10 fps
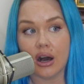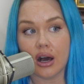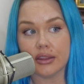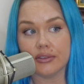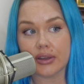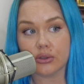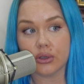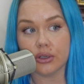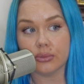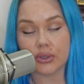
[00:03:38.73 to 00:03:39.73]
on the
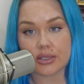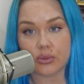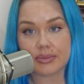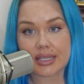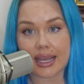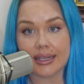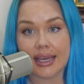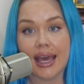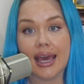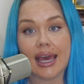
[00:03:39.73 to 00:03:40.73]
federal prison website,
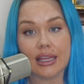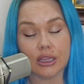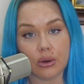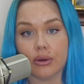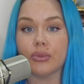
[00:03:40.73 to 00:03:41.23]
and lo and